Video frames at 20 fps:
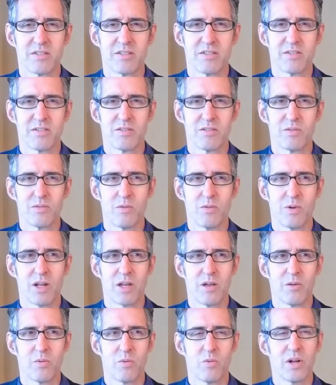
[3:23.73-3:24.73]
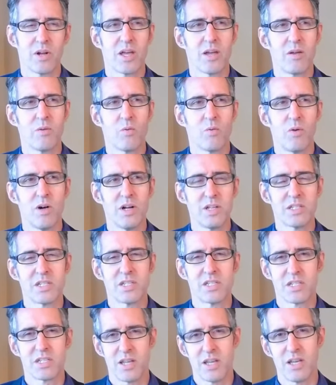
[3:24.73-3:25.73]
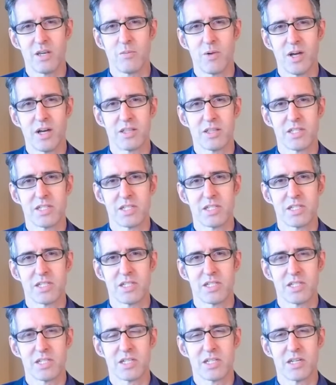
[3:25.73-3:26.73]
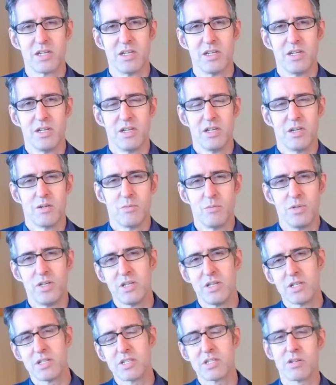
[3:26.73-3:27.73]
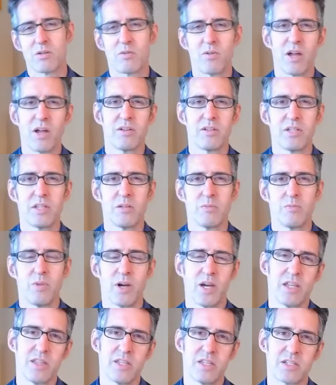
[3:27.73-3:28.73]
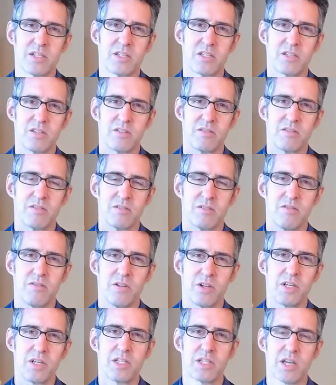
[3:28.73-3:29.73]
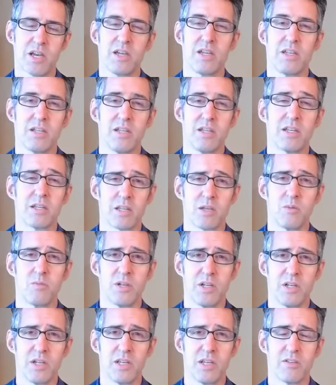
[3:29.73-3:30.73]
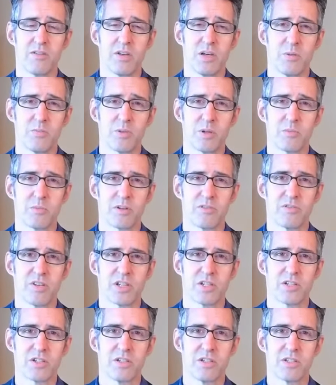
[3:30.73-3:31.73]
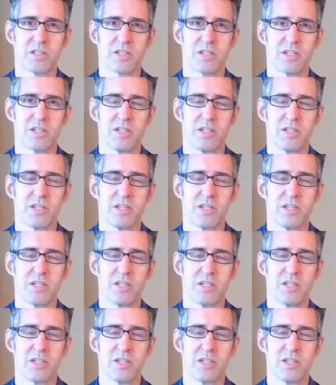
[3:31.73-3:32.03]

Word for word: what I what I want to say about this is being surrounded by this very tight knit community of helping professionals.